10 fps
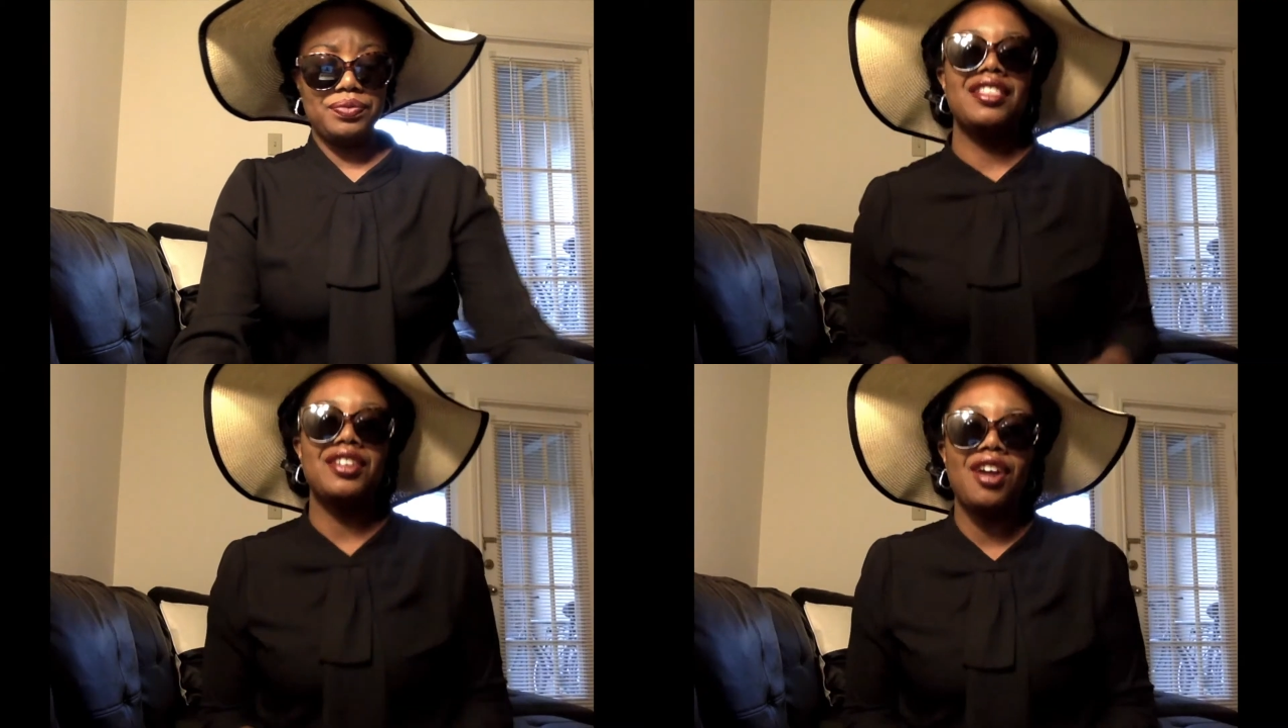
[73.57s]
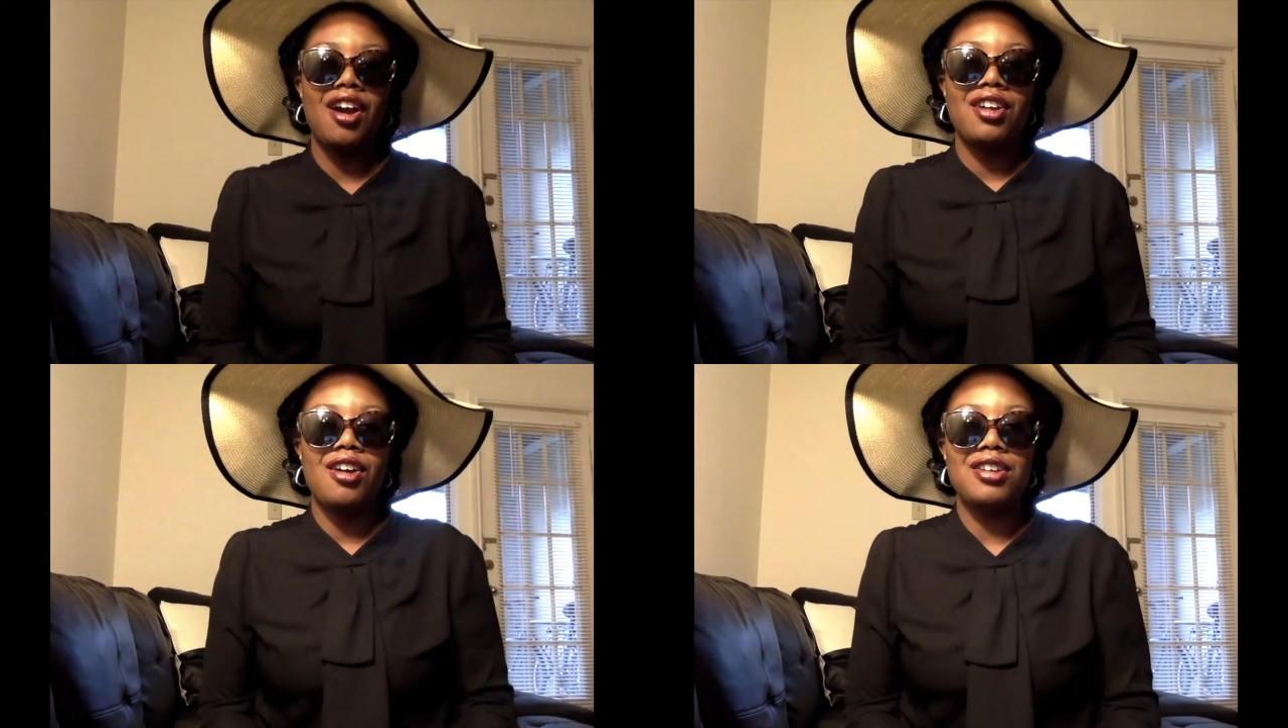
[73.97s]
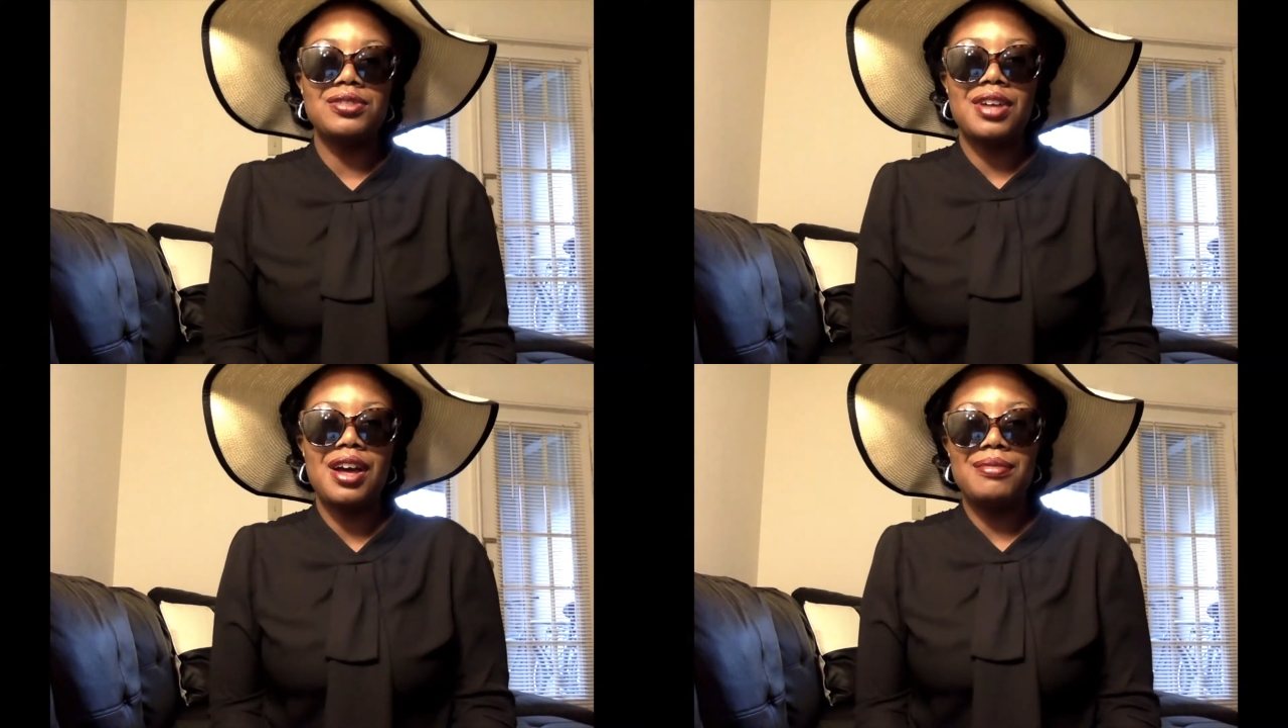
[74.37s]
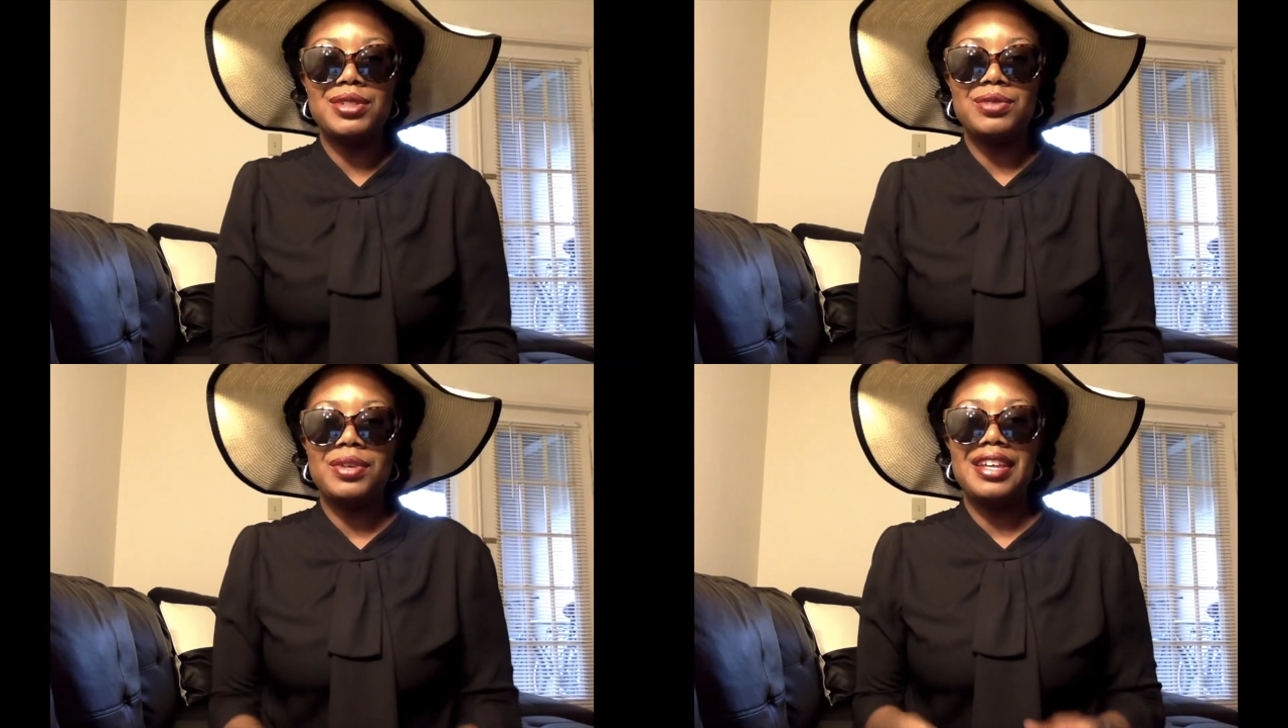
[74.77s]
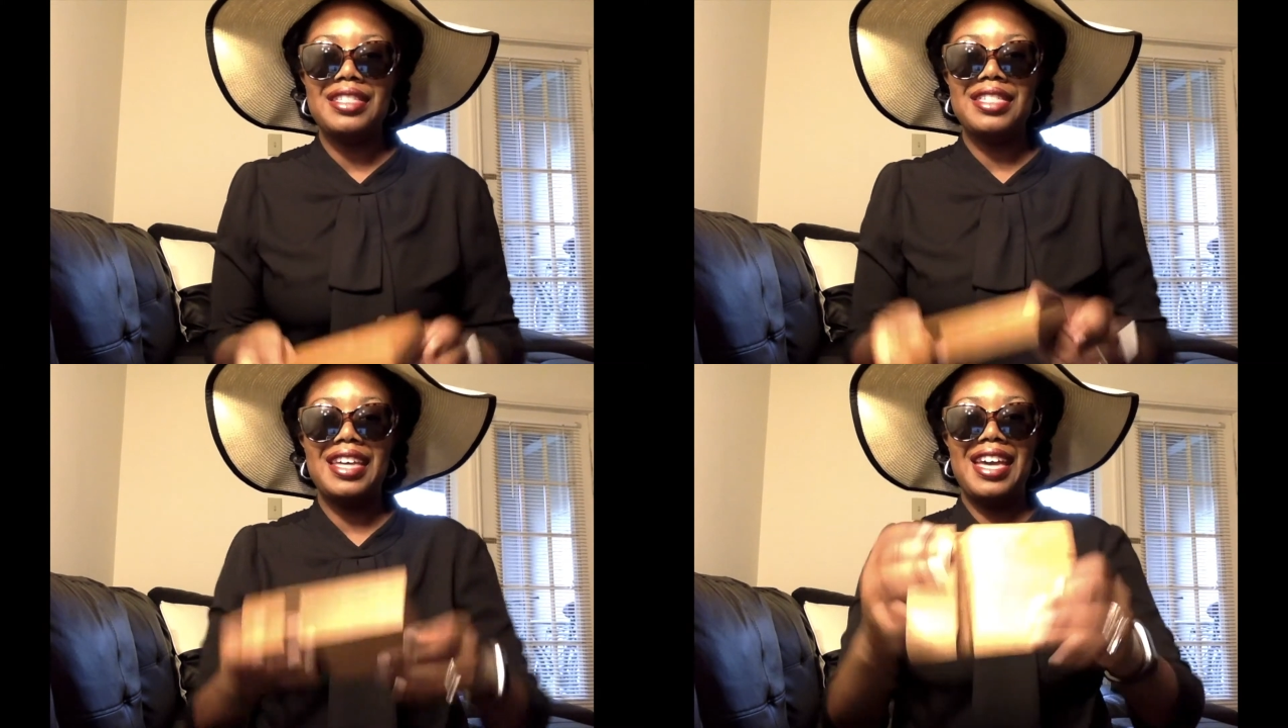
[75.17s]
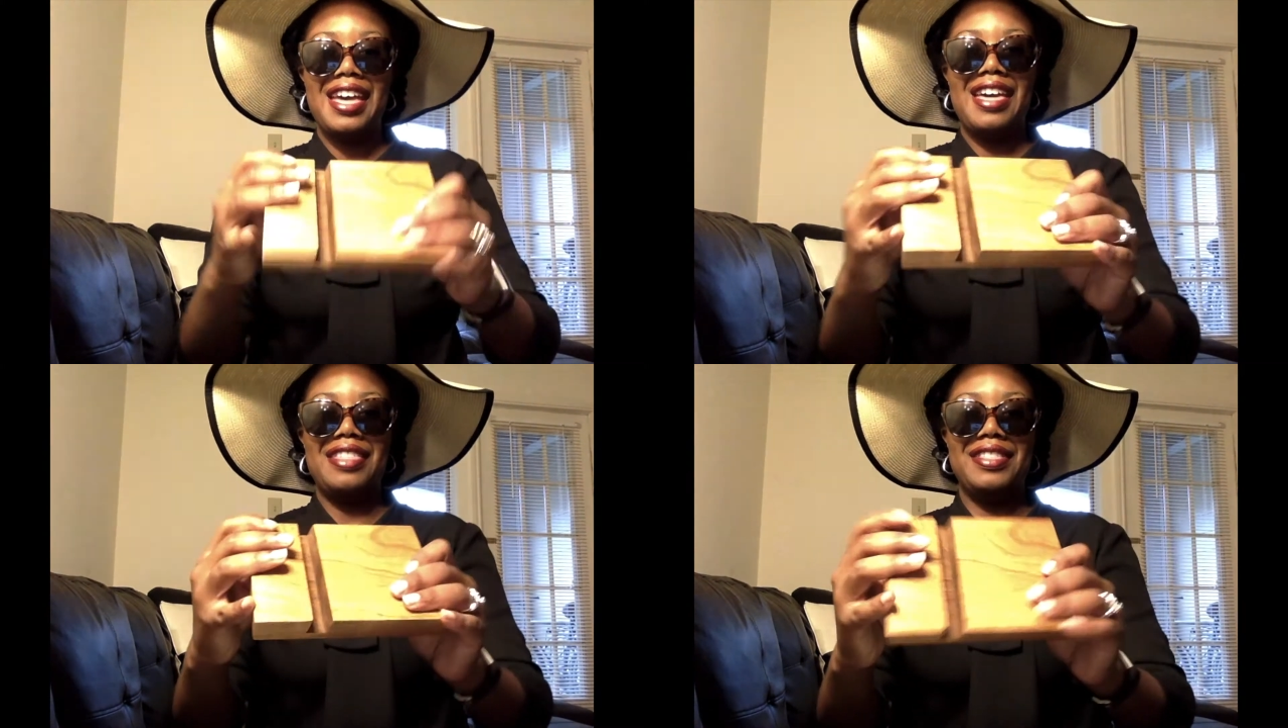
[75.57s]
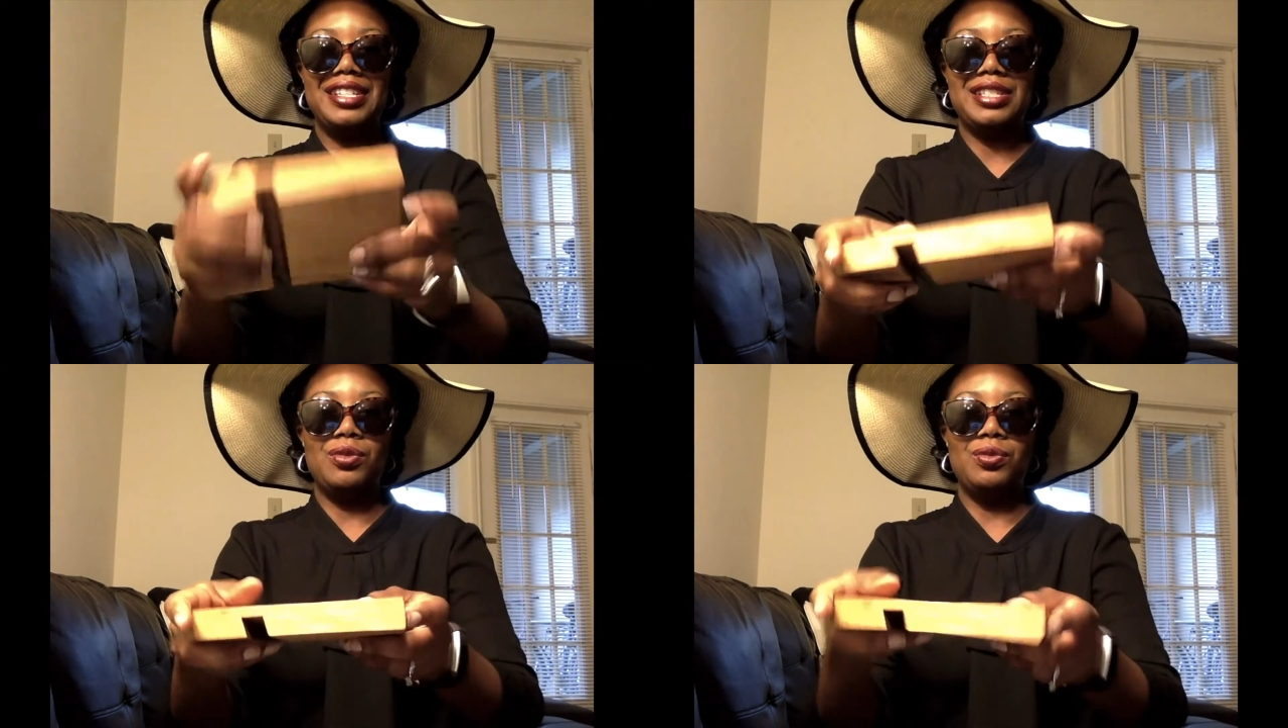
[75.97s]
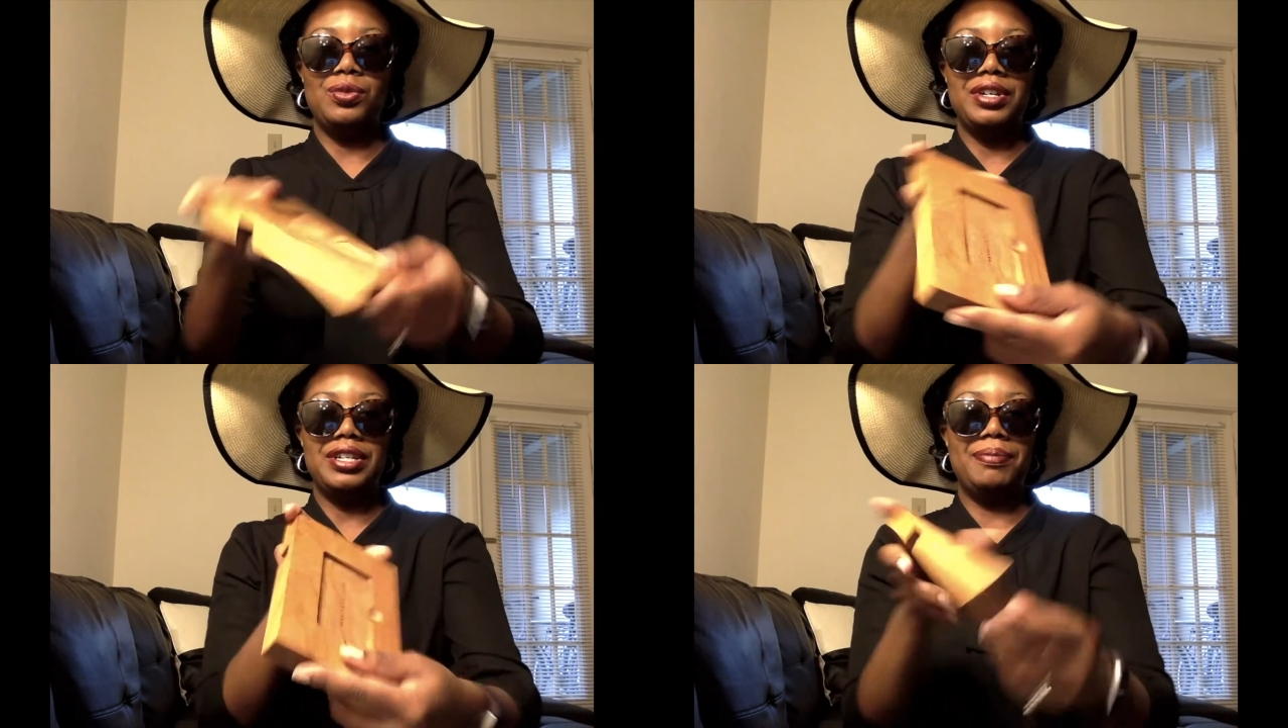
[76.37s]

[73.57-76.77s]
The card also comes with this wood